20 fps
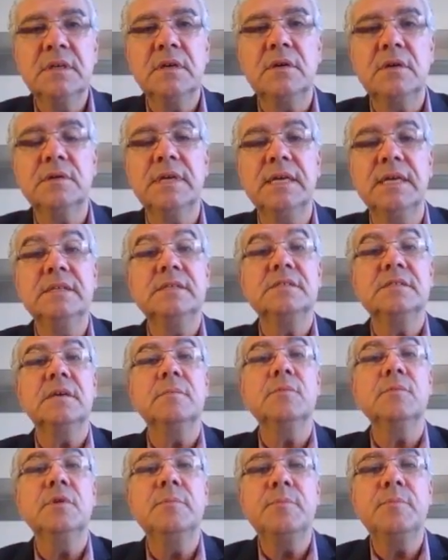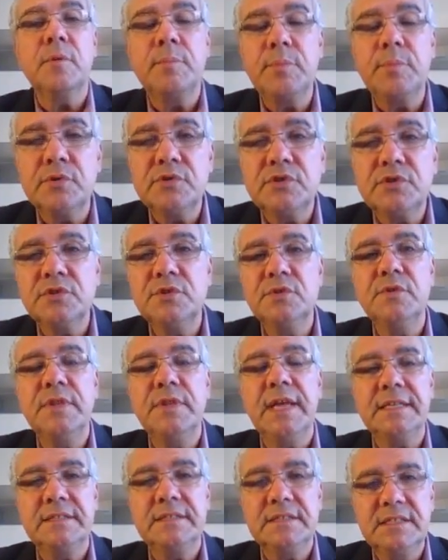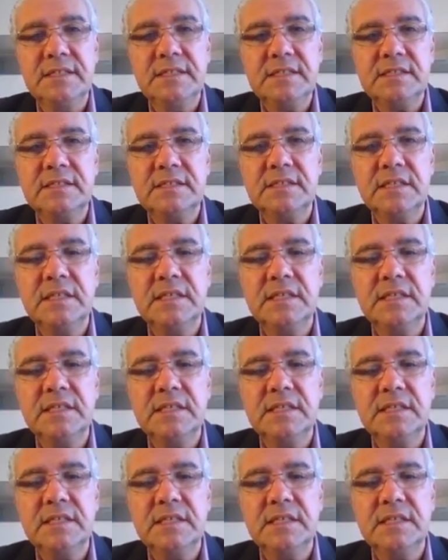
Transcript: Okay, so I'm going to propose to you that this